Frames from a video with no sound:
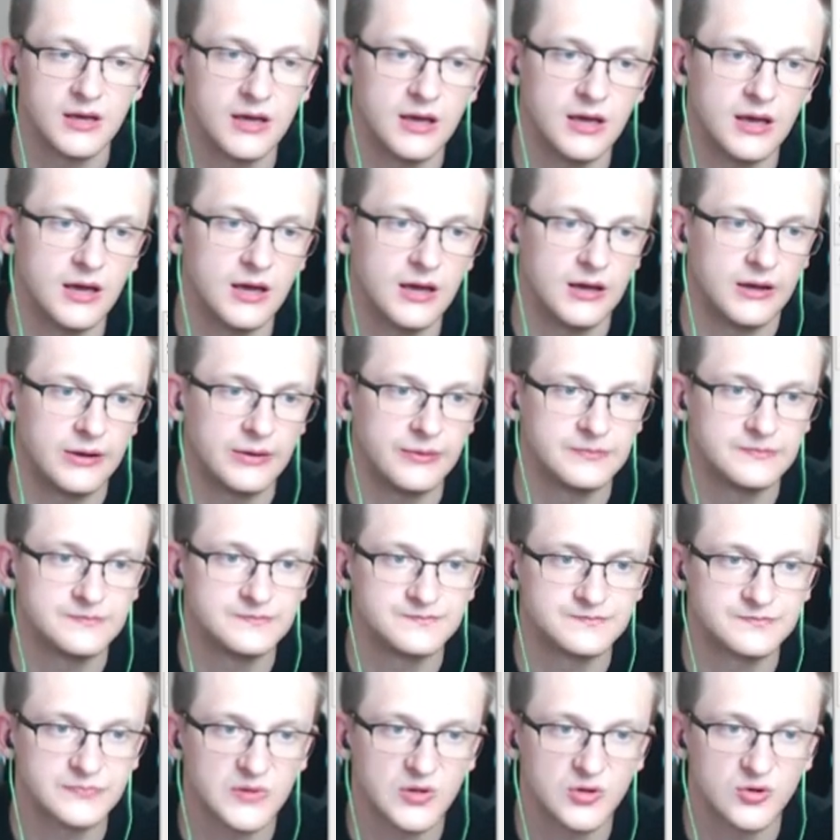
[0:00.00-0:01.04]

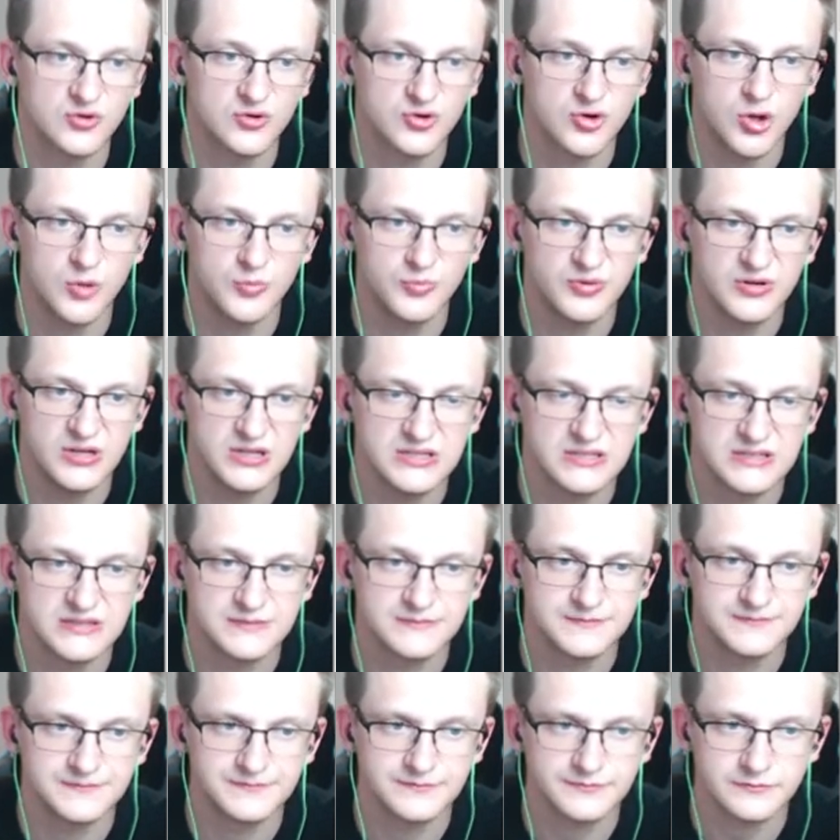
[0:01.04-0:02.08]
Um, Control Priest,
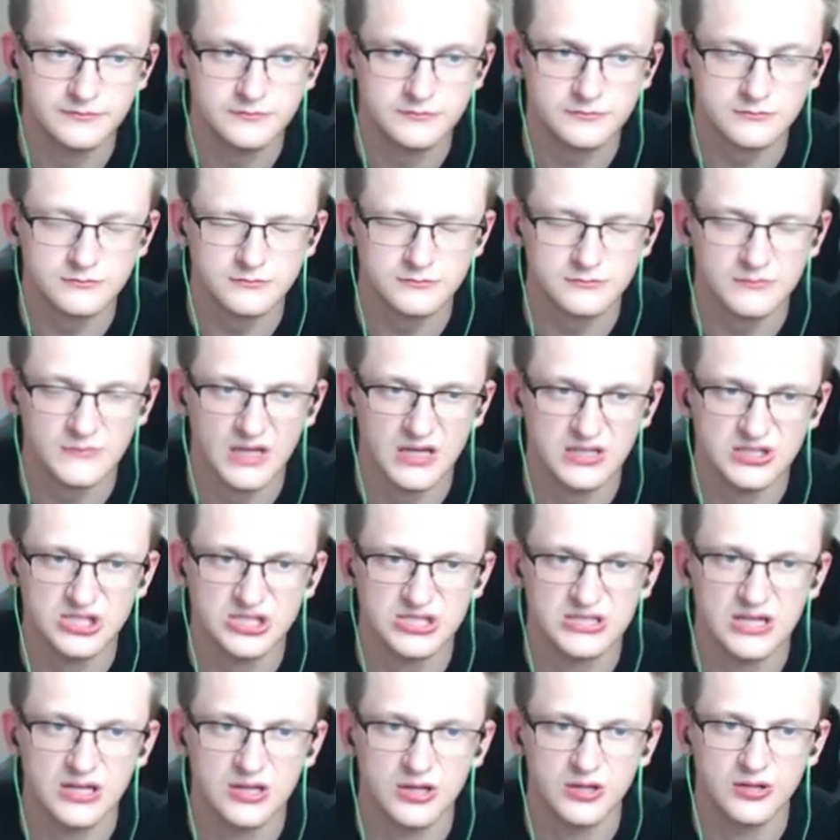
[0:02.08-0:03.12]
just
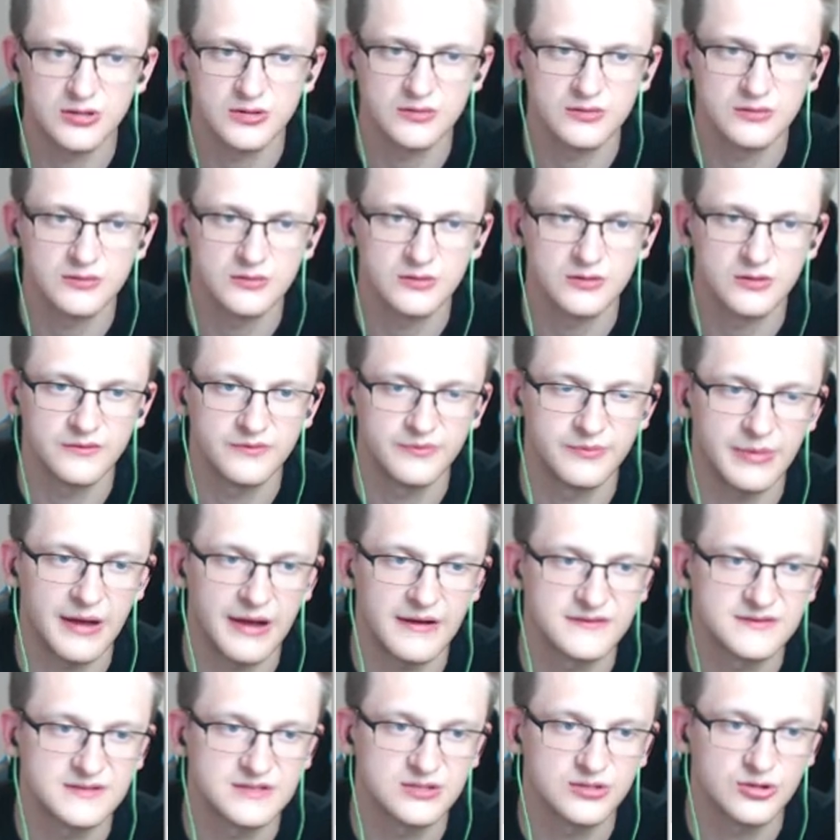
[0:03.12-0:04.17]
a lot of
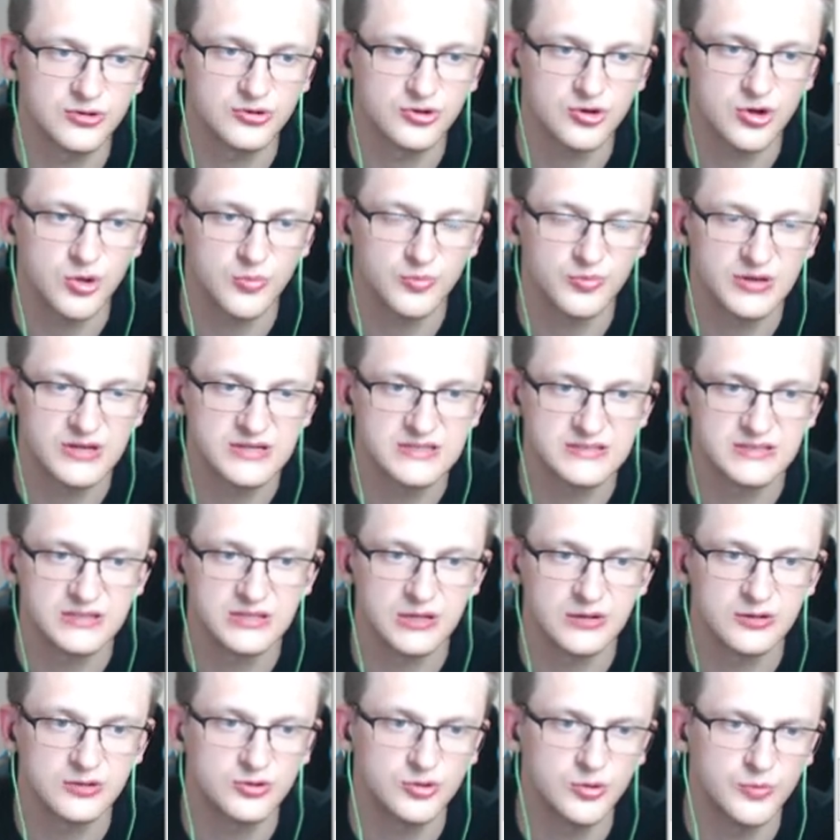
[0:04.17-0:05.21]
buffs. Control Priest
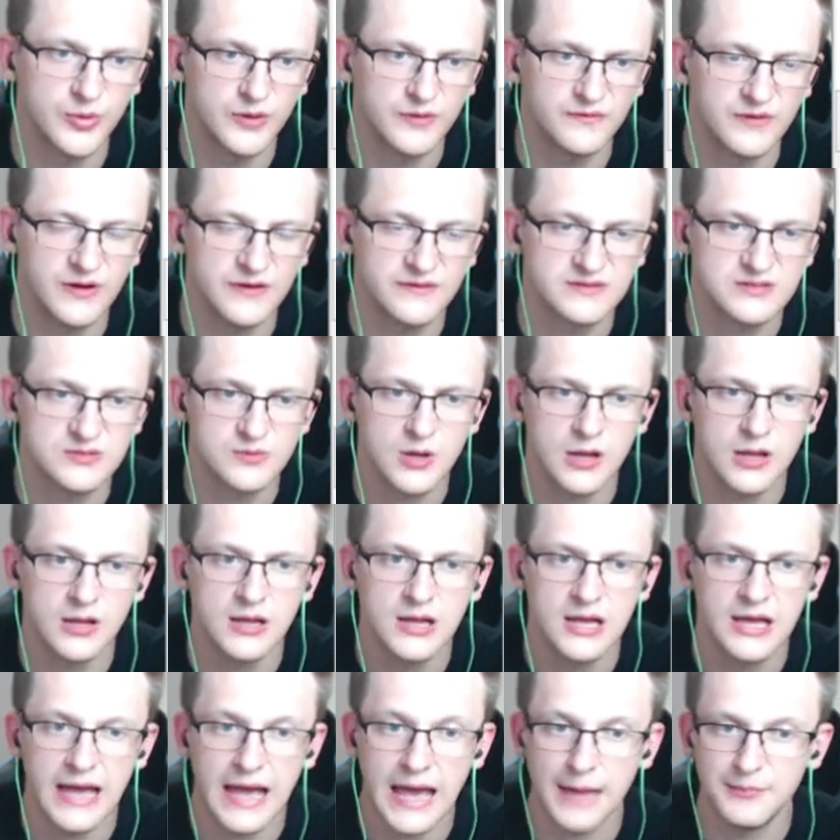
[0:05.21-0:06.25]
tier two point five as well.
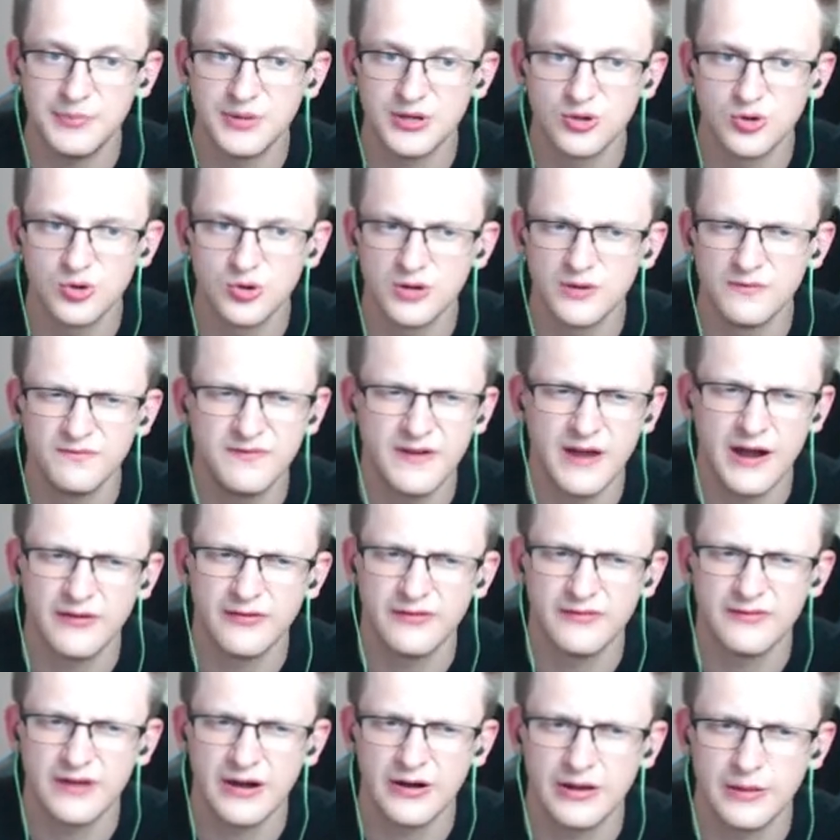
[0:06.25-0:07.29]
Happy Ghoul, very
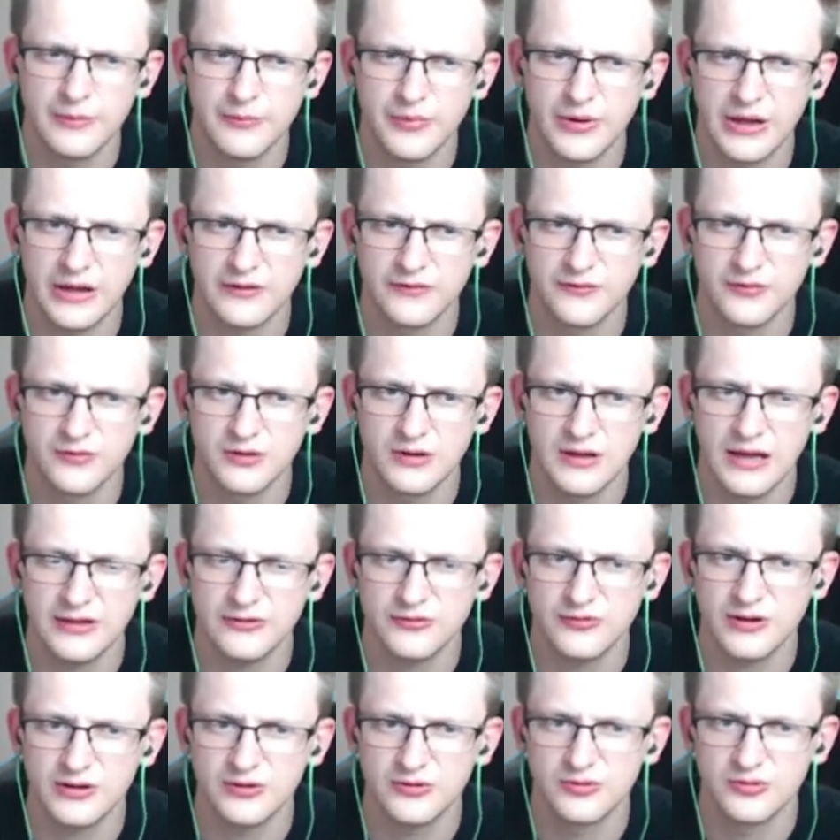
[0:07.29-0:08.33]
very impactful. I
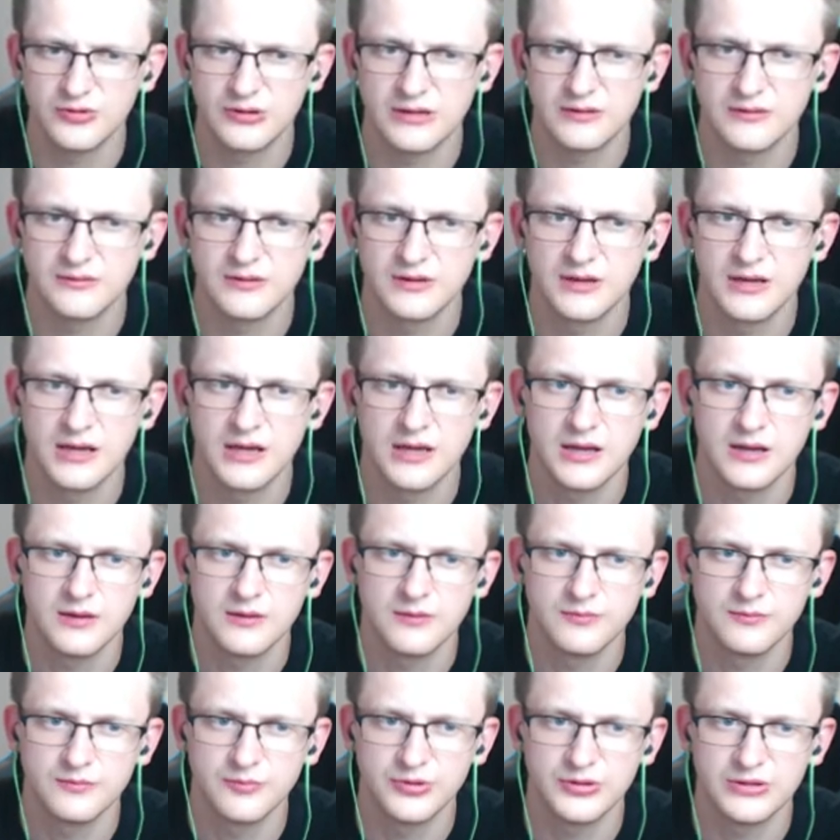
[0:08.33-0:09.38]
try to
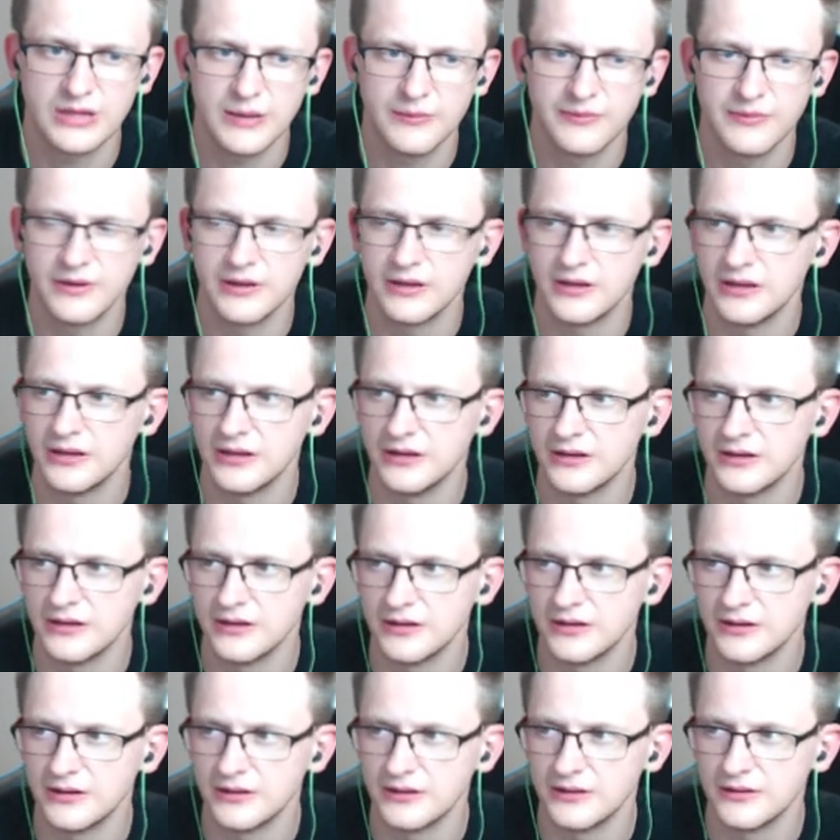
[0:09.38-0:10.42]
put them in,
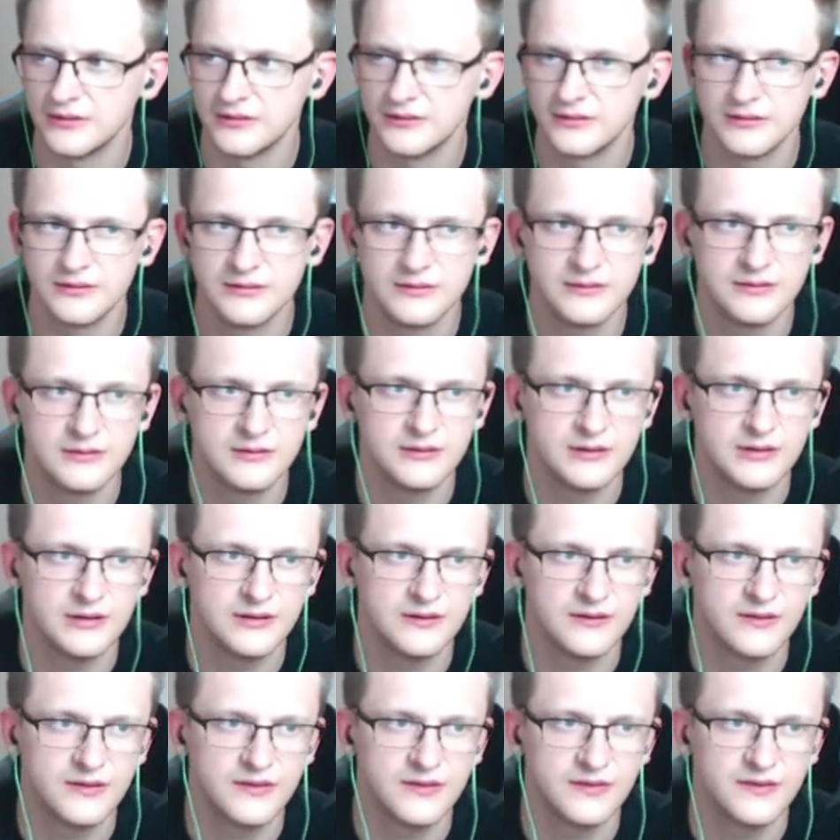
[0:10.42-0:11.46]
uh, in
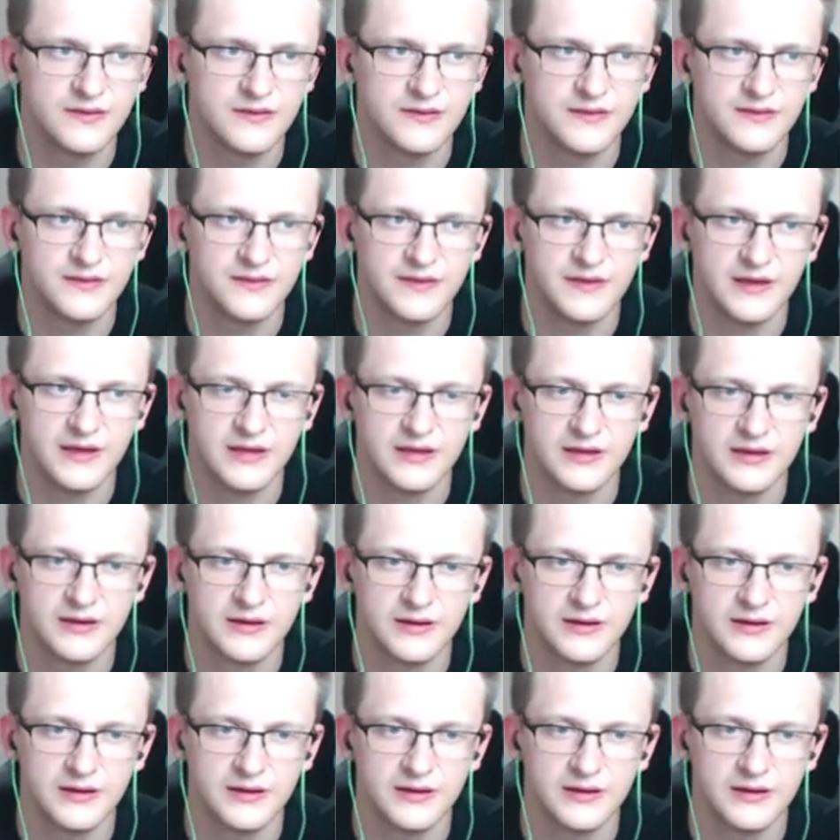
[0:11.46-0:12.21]
thick,